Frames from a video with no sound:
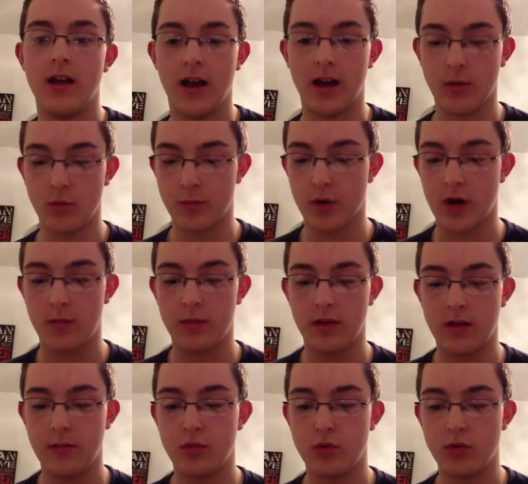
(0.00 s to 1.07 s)
and it would
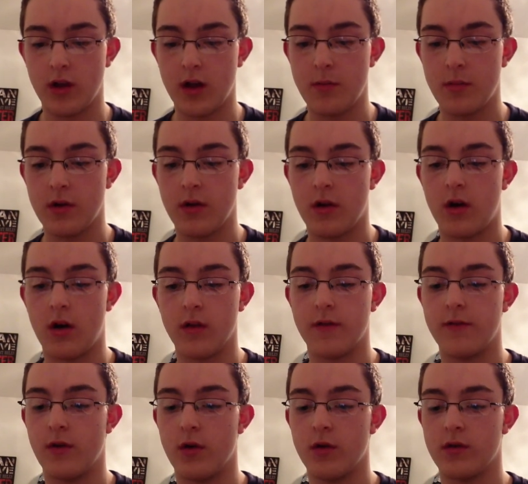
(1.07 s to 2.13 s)
probably pull up all the
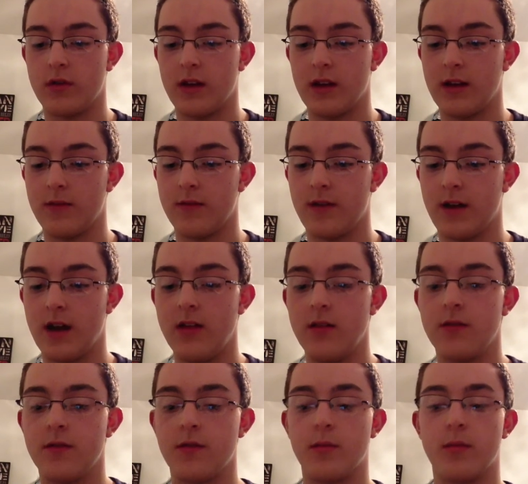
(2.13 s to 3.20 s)
photos that it can find
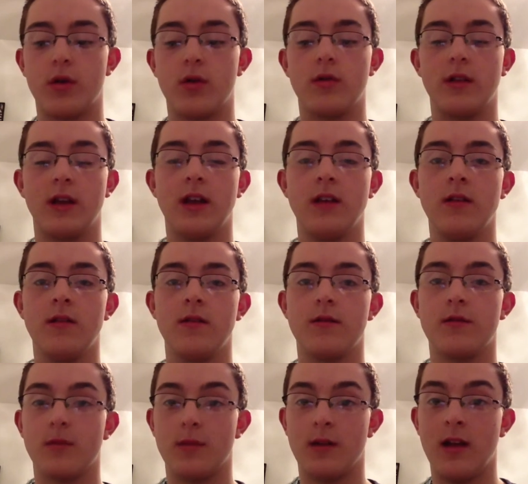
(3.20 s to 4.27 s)
from Berlin
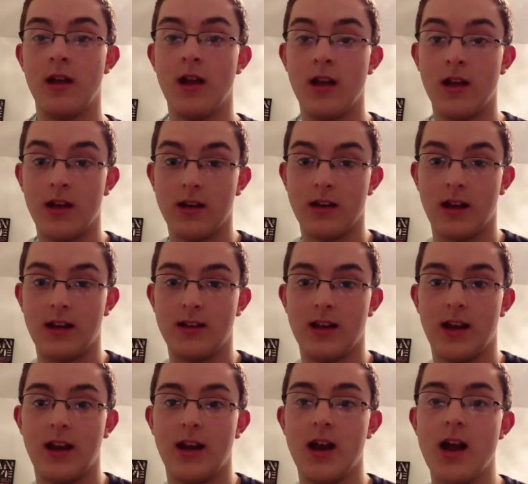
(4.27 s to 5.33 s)
from
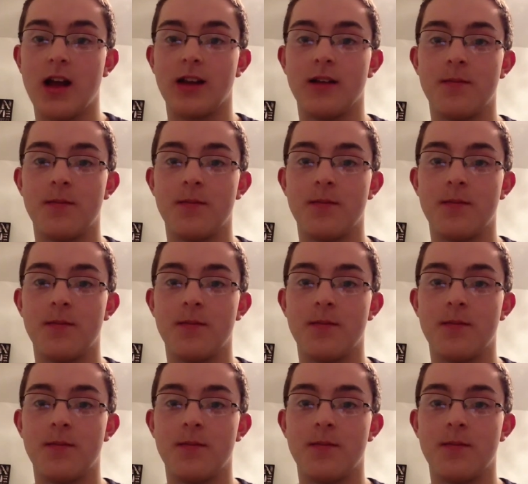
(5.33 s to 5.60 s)
1989.